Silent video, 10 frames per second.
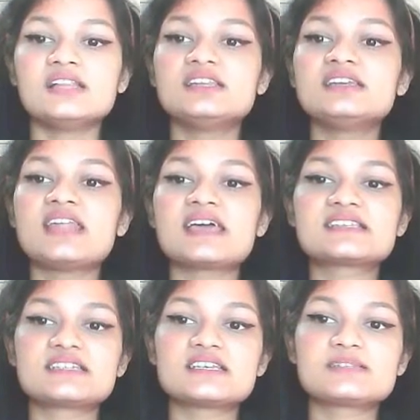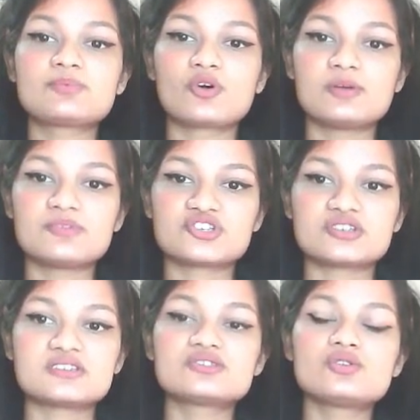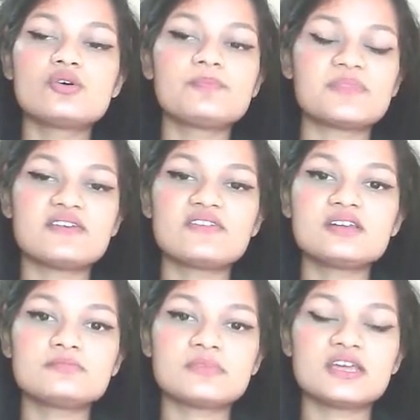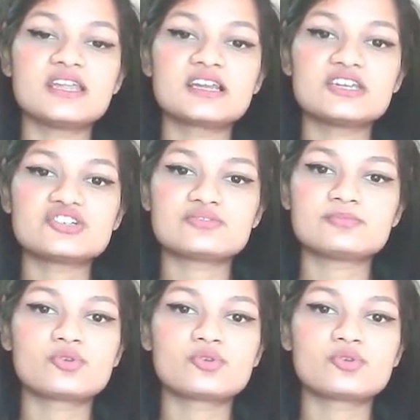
The next is prohibition. So even in English,